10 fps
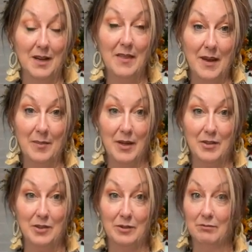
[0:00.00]
in that
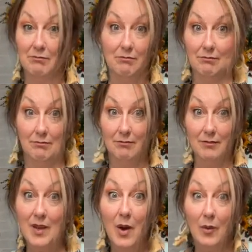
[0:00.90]
picture.
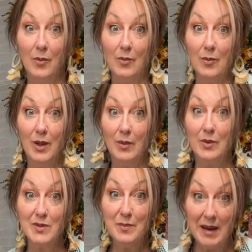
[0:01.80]
No, it
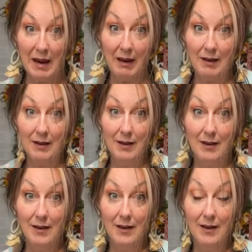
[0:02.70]
was me.
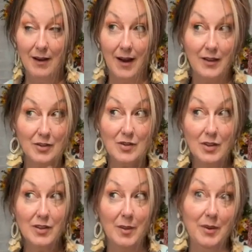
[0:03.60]
I just
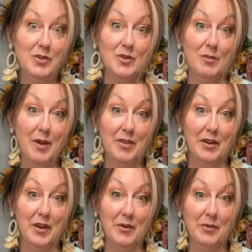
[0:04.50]
took that picture a month
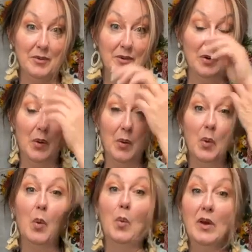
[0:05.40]
ago
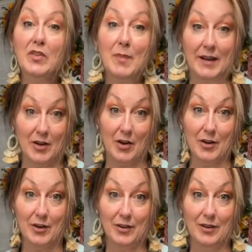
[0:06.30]
with my
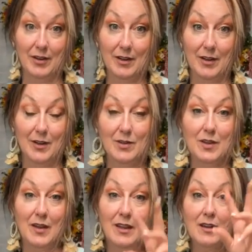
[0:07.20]
daughter.
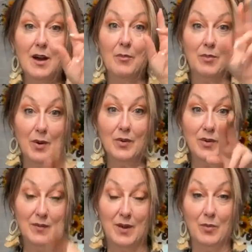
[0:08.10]
So they thought
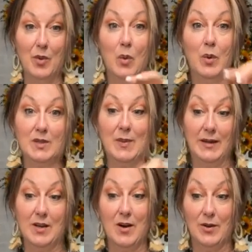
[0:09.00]
both of them was
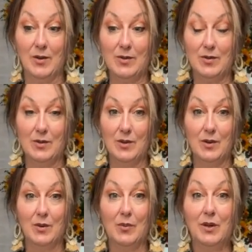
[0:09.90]
my daughters
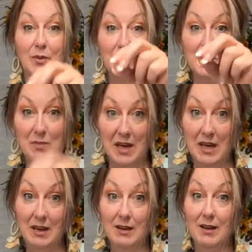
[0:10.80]
when it was
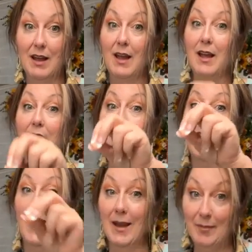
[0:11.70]
me
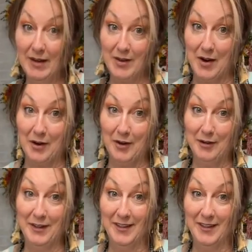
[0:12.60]
and my daughter.